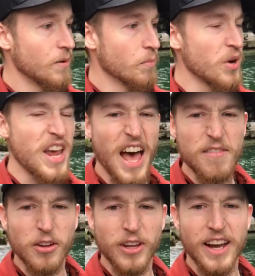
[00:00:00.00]

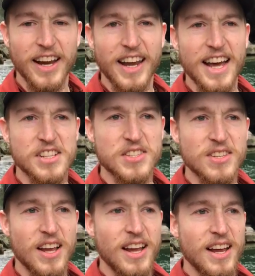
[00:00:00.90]
heavily, I
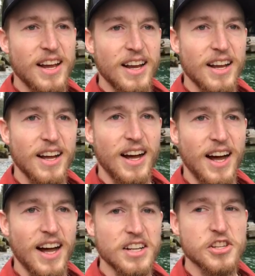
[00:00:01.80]
guess.
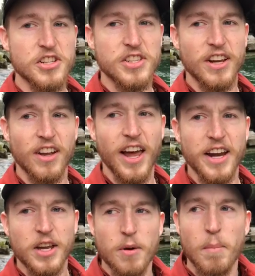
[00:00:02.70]
Just in
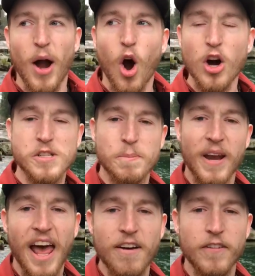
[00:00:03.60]
like, my heart's
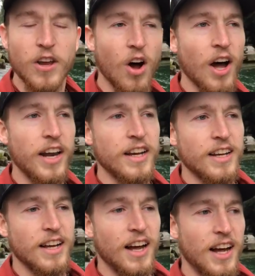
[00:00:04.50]
been heavy on it.
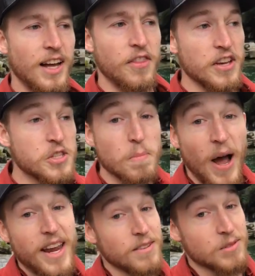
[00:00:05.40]
This
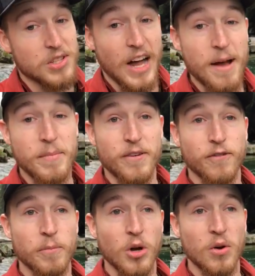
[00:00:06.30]
might stop me
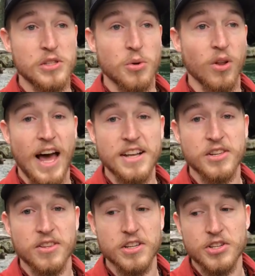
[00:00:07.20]
from going to
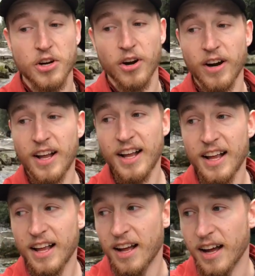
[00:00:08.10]
Alaska this year.
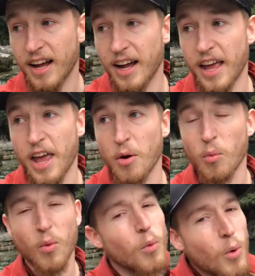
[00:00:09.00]
And
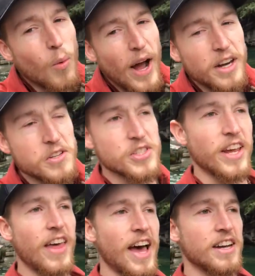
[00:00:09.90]
well, why do you
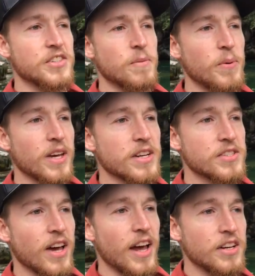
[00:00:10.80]
say that? Is it
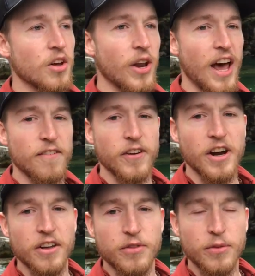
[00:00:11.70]
because I don't have
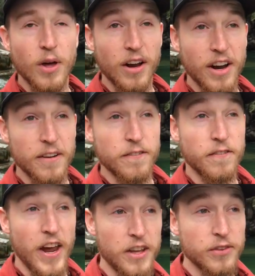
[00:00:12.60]
enough
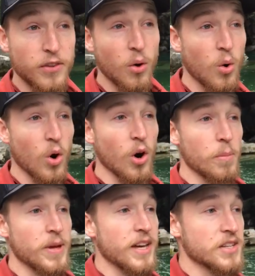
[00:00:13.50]
faith, or
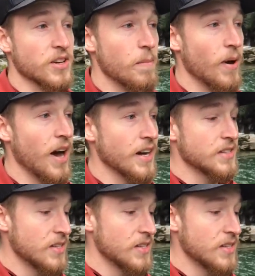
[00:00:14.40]
because I'm not